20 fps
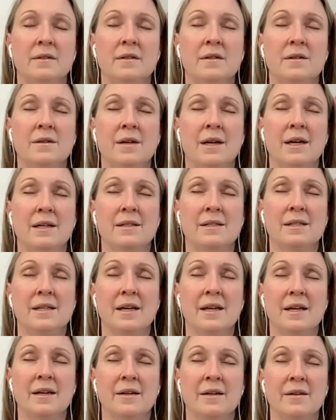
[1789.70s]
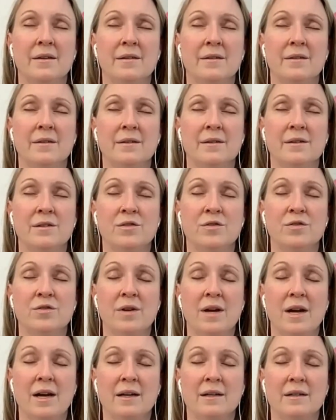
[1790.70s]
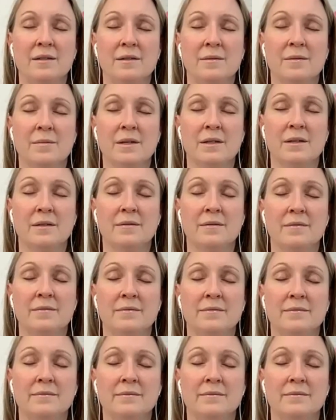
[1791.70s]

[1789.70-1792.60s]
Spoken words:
When you exhale, you contract a bit.